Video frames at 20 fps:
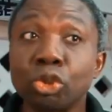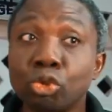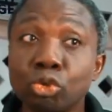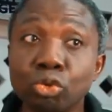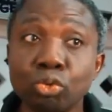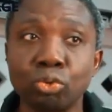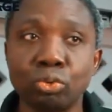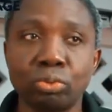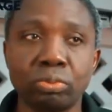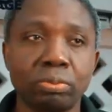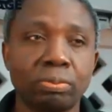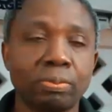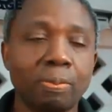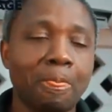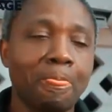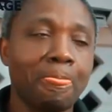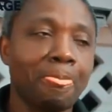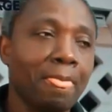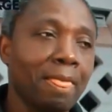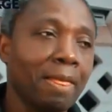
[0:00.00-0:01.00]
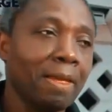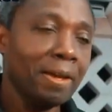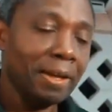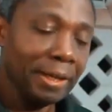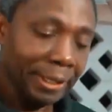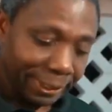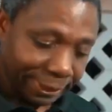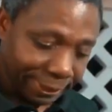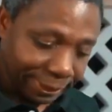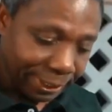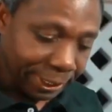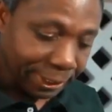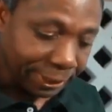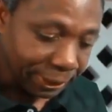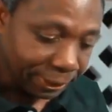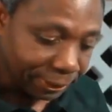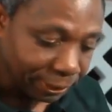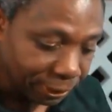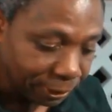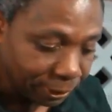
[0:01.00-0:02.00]
do in
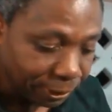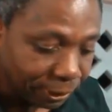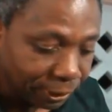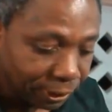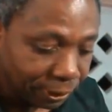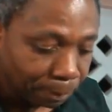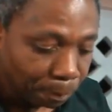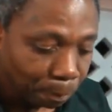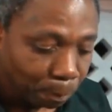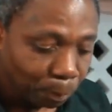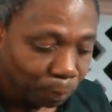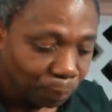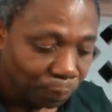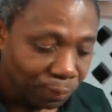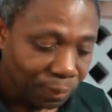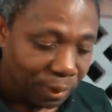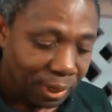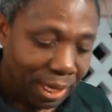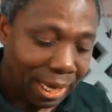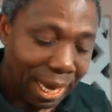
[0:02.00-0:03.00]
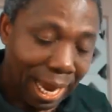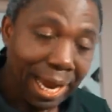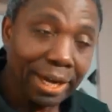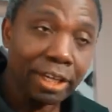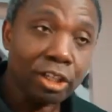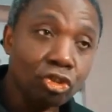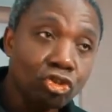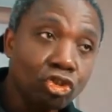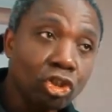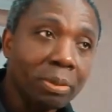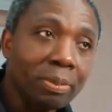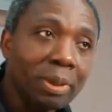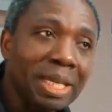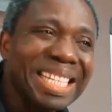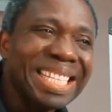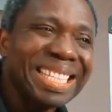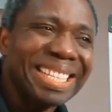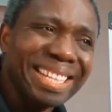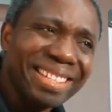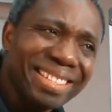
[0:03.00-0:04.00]
sentences. And in
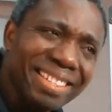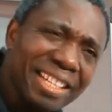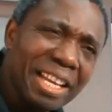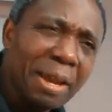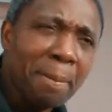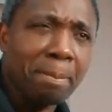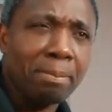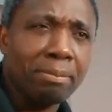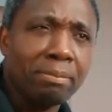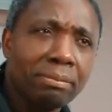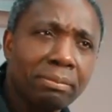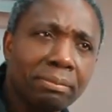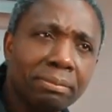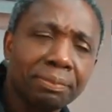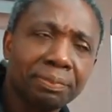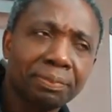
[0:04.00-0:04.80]
German, it's the same.